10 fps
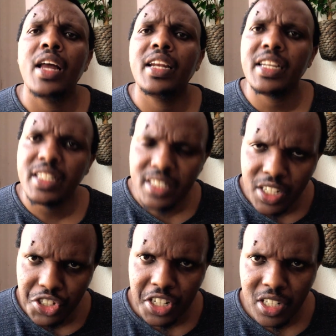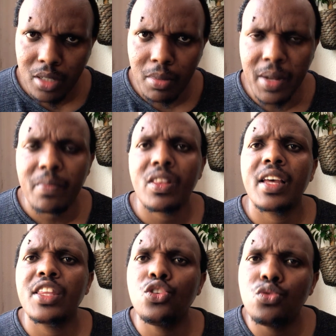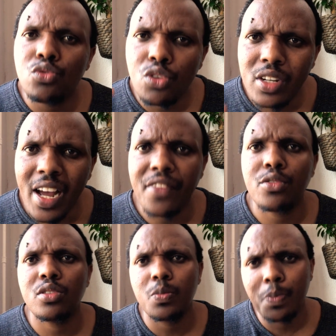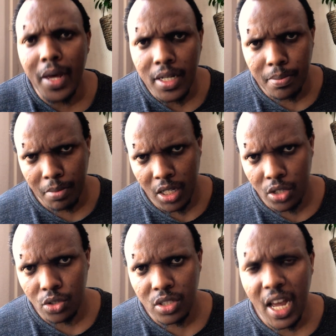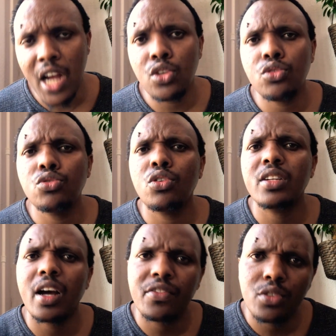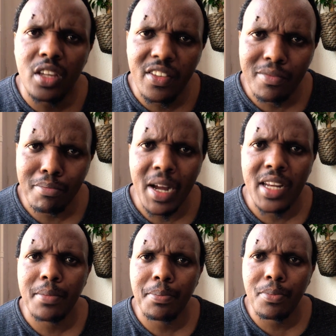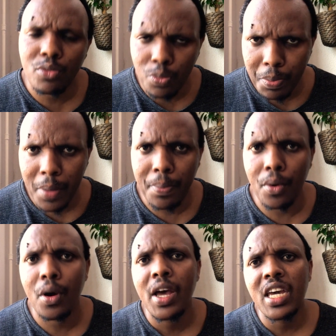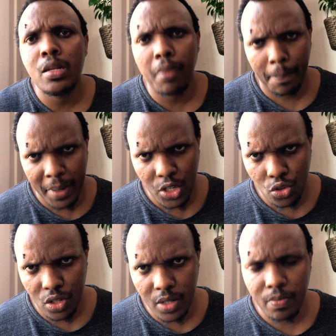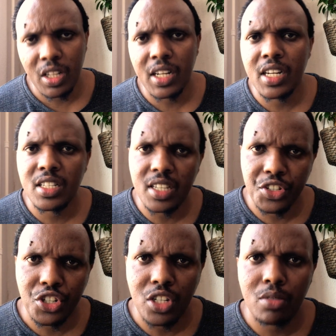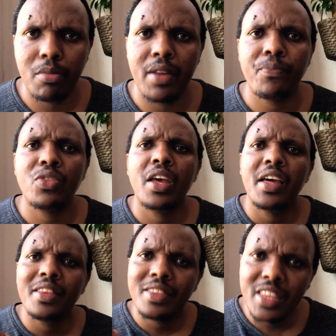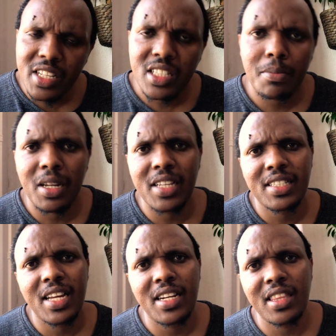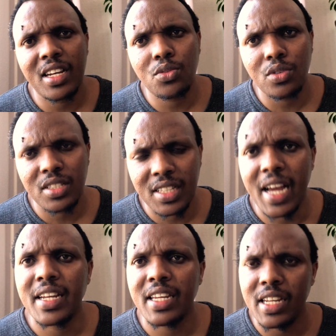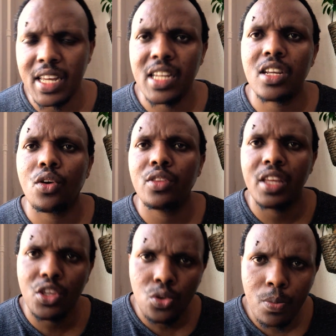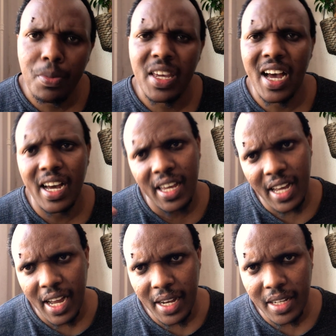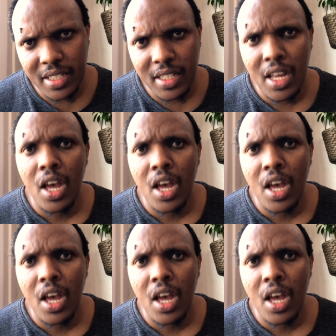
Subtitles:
Ladies and gentlemen, you do not have to spend millions and you do not have to give money to people in perpetuity. Ladies and gentlemen, this similar study that was done in India on the UBI earners